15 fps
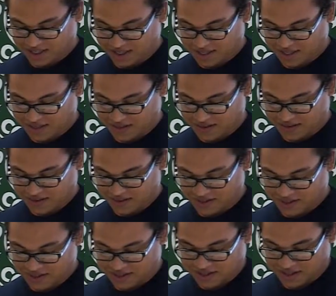
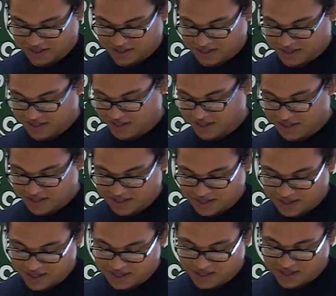
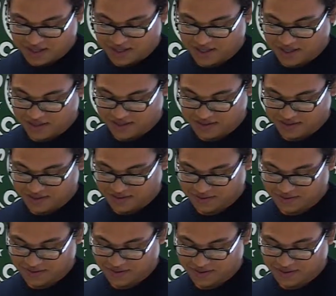
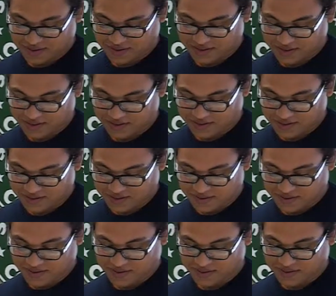
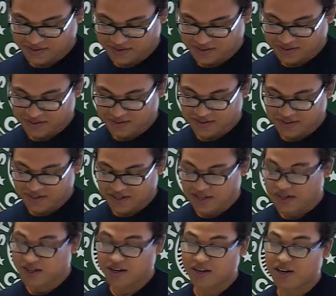
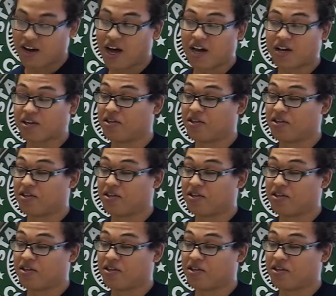No words are spoken by the person on screen.